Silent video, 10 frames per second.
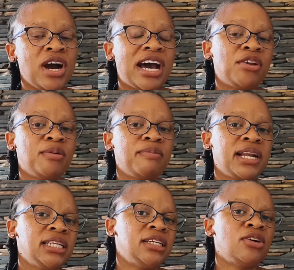are
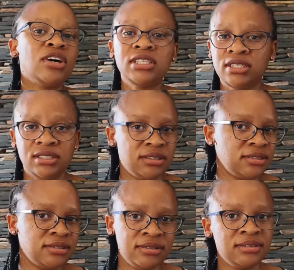normally not
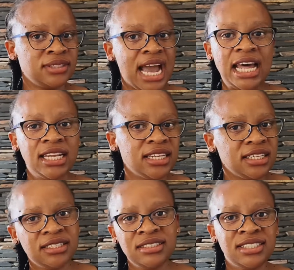
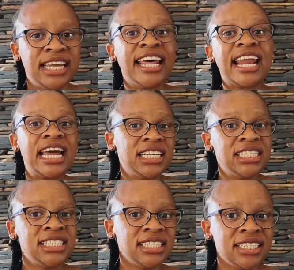done
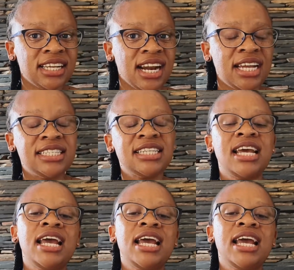generally, right?